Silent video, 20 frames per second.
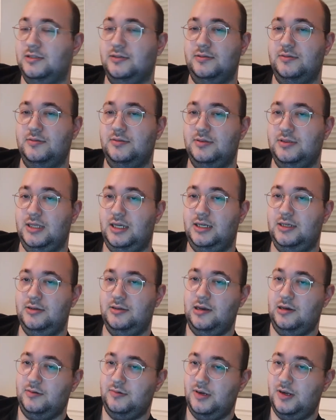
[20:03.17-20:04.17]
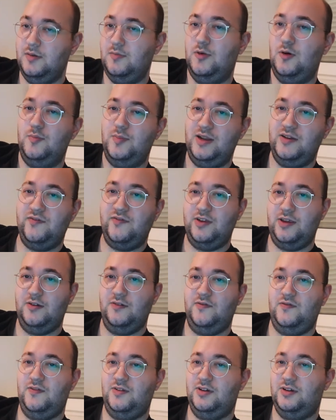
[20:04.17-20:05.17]
No more meat for
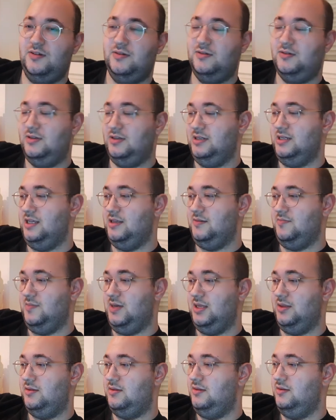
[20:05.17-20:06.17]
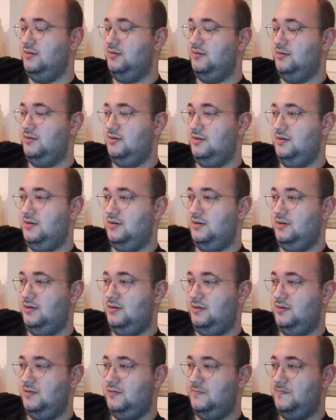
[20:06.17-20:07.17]
you for another month.
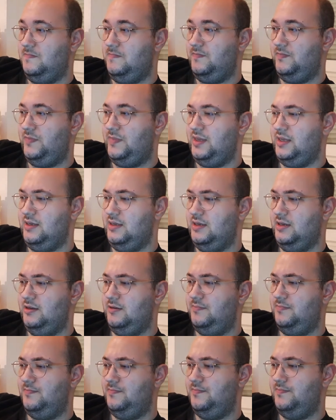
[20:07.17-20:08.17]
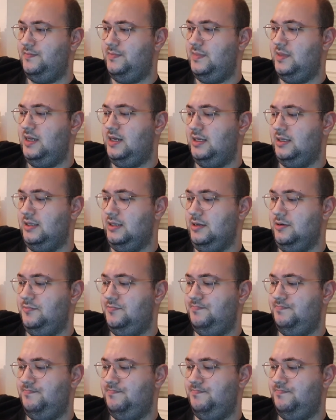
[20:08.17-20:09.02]
Yeah, I don't know.